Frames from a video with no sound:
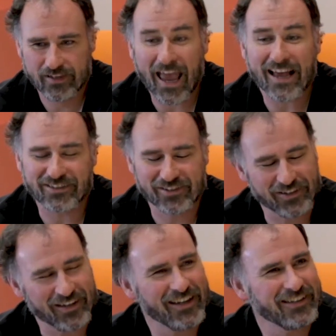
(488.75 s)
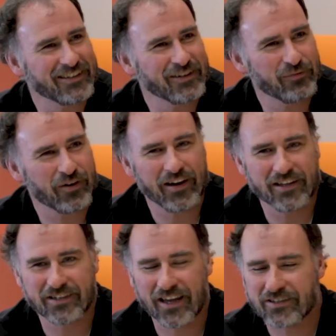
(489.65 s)
guessed, at least, at the very
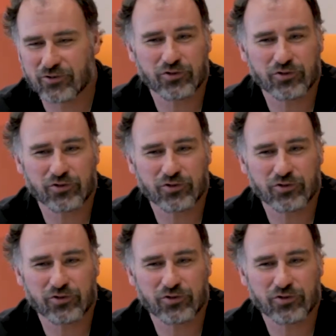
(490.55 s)
least guessed,